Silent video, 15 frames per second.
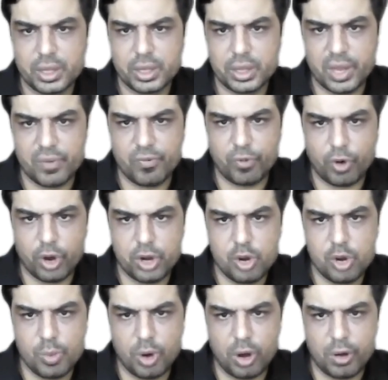then
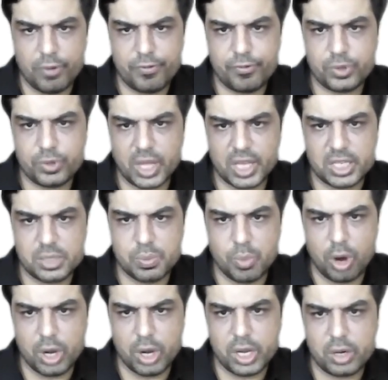volume of the
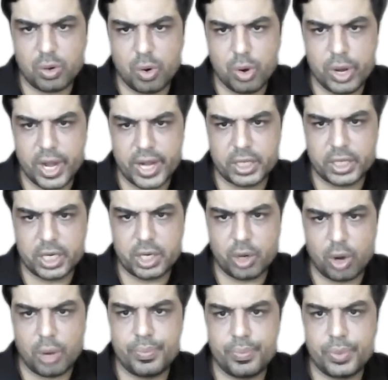smaller cone at the
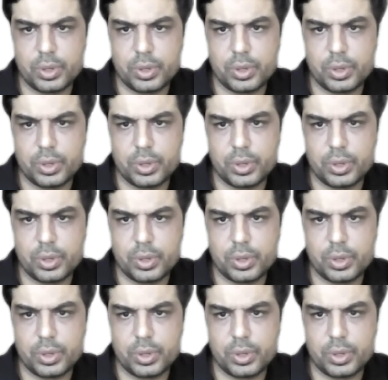top,